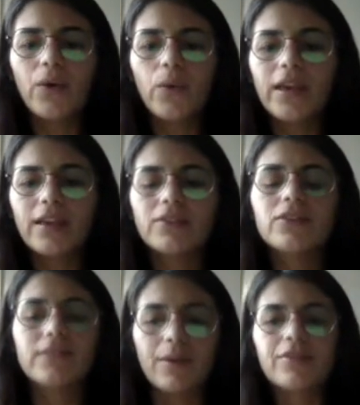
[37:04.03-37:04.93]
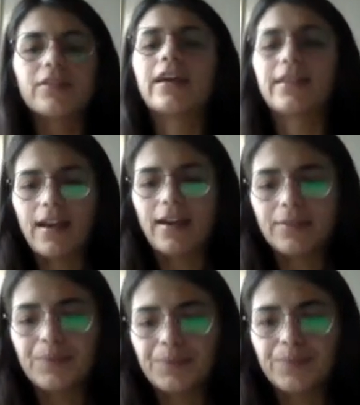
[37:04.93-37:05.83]
So we can do something like
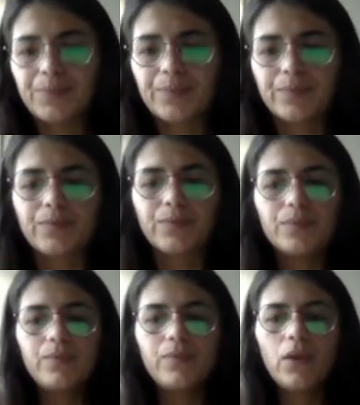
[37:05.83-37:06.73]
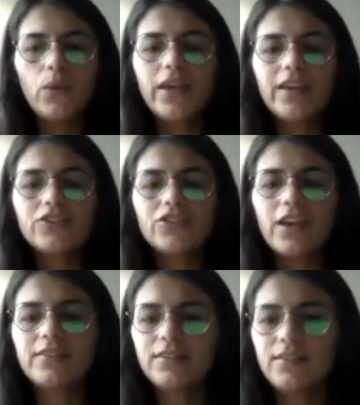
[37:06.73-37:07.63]
that. We can
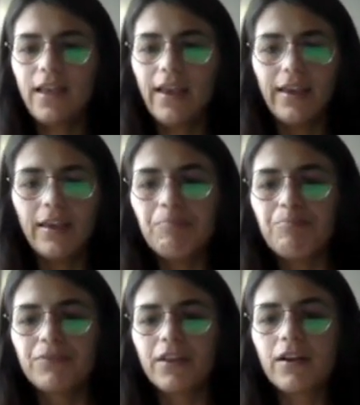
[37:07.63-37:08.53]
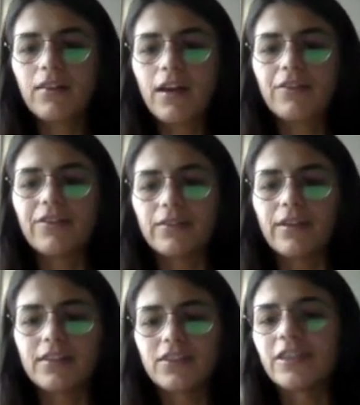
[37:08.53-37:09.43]
just say there are a lot of
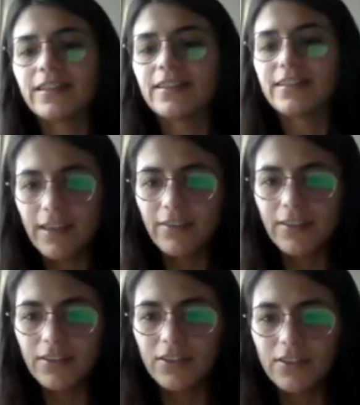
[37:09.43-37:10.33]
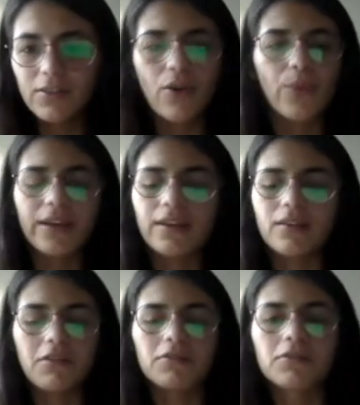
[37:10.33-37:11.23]
advantages and disadvantages, or we
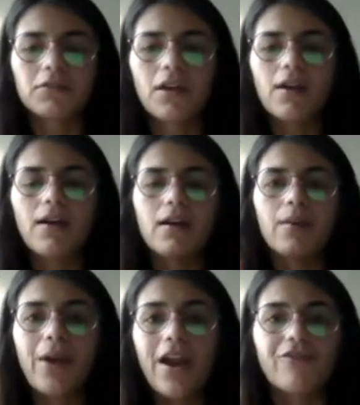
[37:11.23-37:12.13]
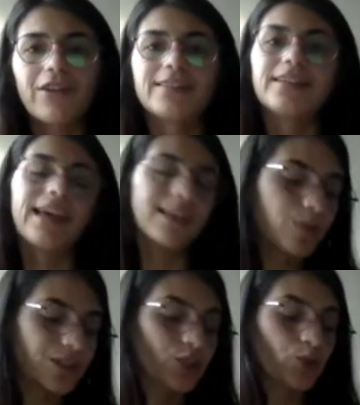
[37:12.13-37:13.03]
can use paraphrasing
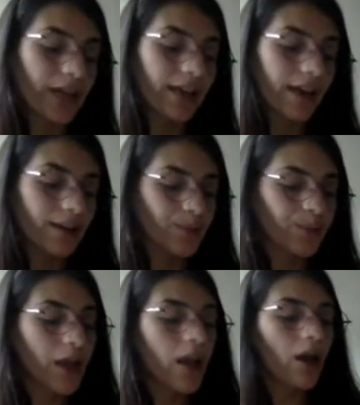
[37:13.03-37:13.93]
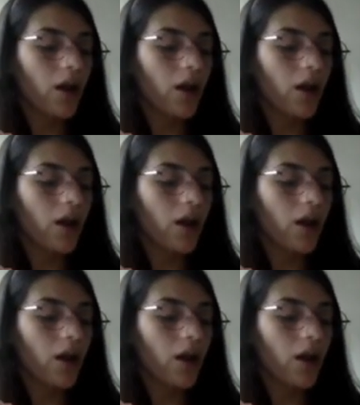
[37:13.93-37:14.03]
as much as we can.